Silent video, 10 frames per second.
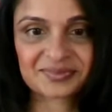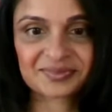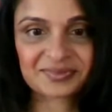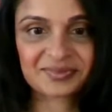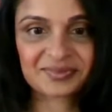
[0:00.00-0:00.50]

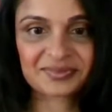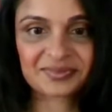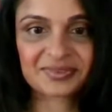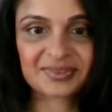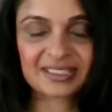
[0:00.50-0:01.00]

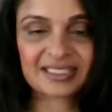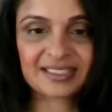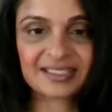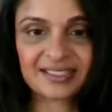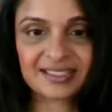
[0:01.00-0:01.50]

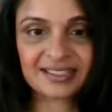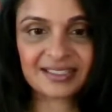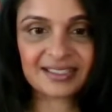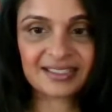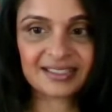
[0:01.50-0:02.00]

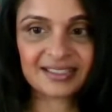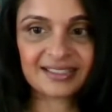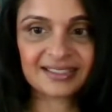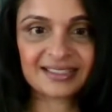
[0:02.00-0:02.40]
This person isn't speaking.